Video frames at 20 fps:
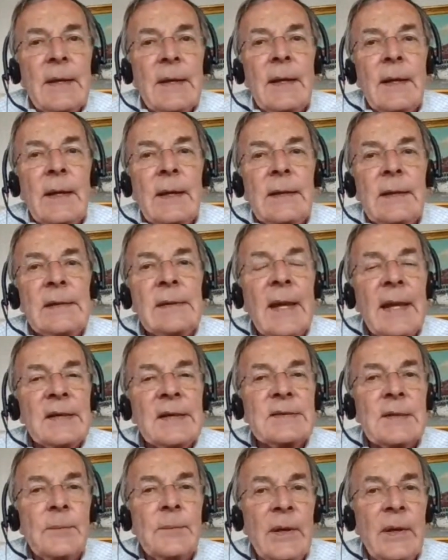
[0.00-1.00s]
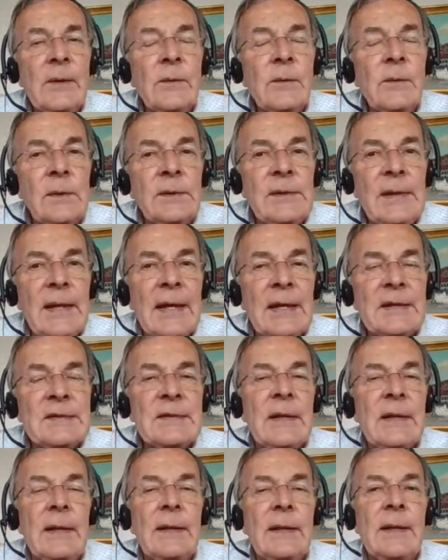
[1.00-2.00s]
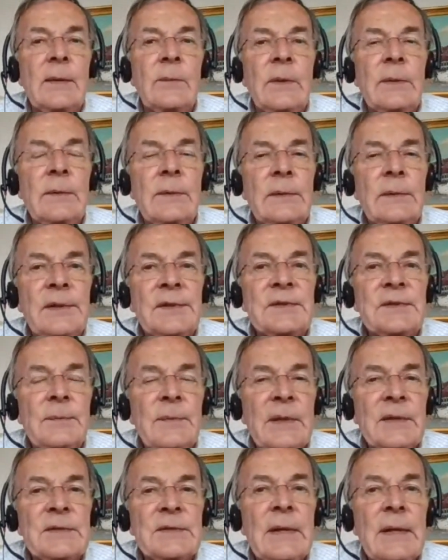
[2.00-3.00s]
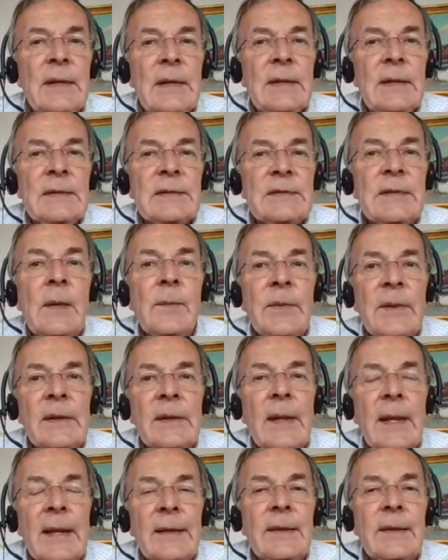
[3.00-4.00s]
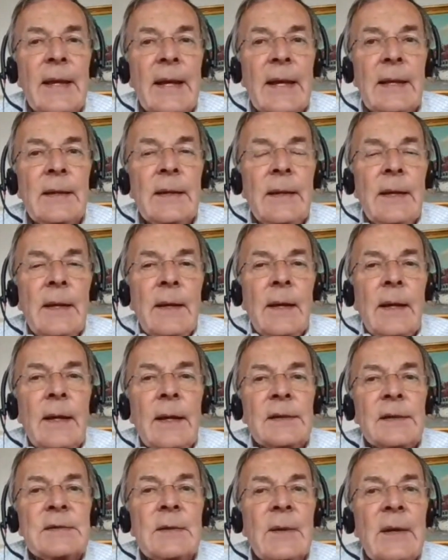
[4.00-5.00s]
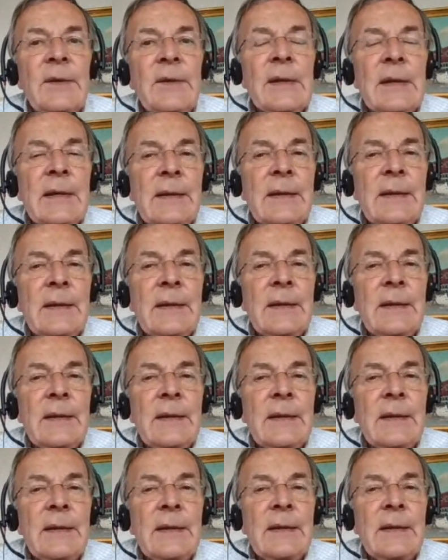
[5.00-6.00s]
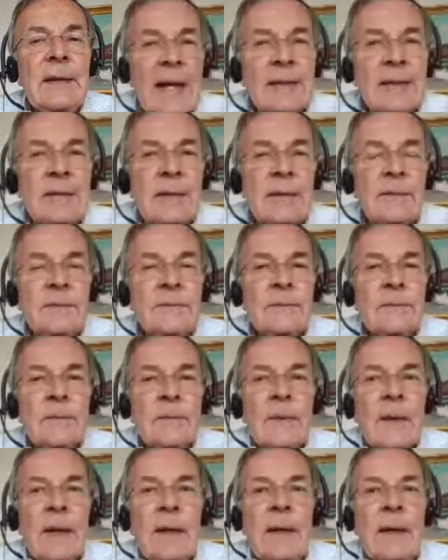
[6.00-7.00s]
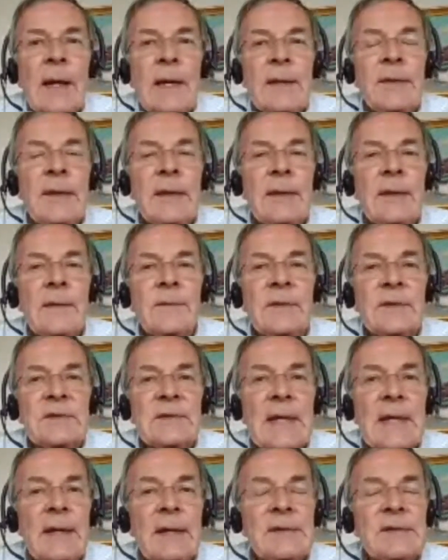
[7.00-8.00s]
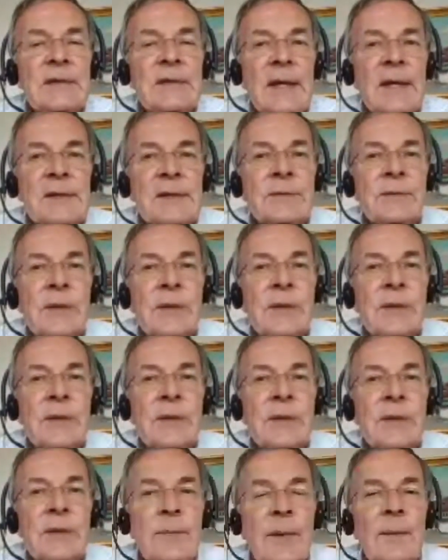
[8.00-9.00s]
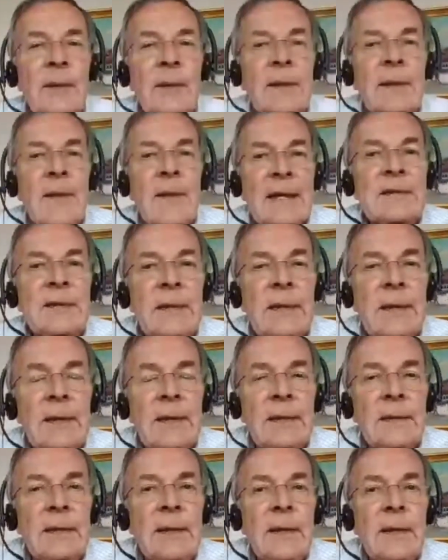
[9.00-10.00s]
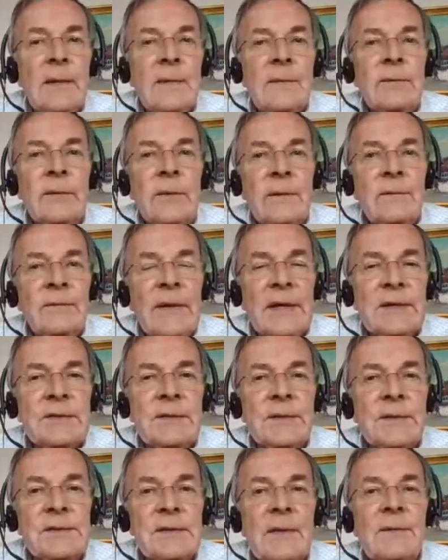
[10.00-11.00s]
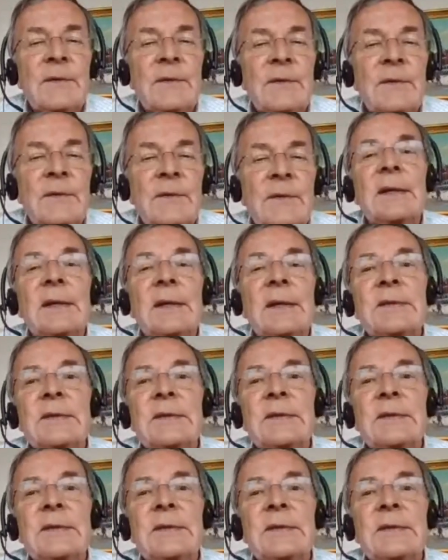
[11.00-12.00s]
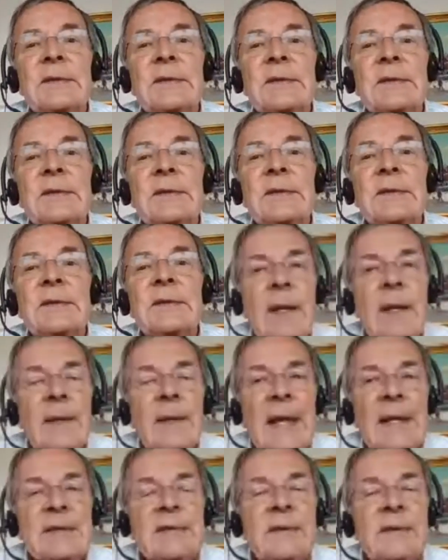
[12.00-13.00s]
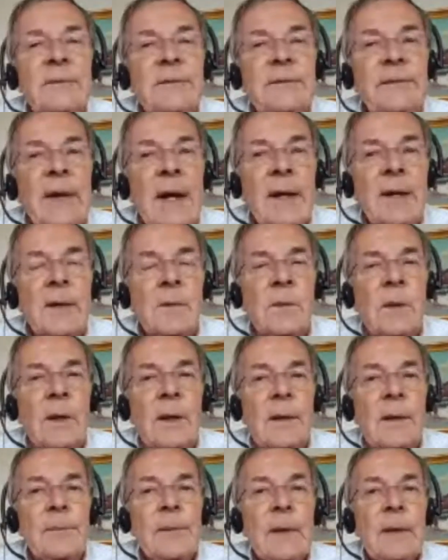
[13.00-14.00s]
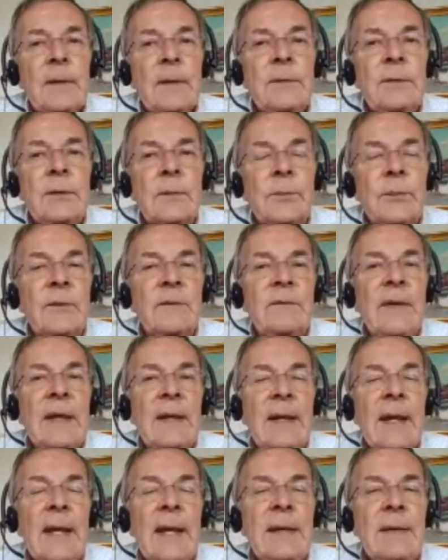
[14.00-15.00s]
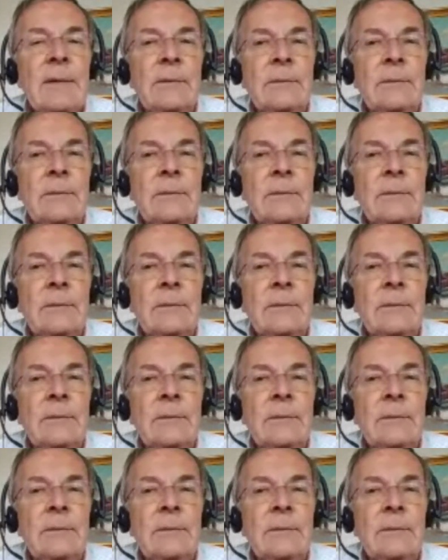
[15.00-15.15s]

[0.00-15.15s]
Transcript: He likes a payroll tax cut. I wouldn't dismiss something like that. So I think he'll be active. I think if the Senate stays Republican, that's the key for investors. If the Senate stays Republican, that's the firewall to prevent any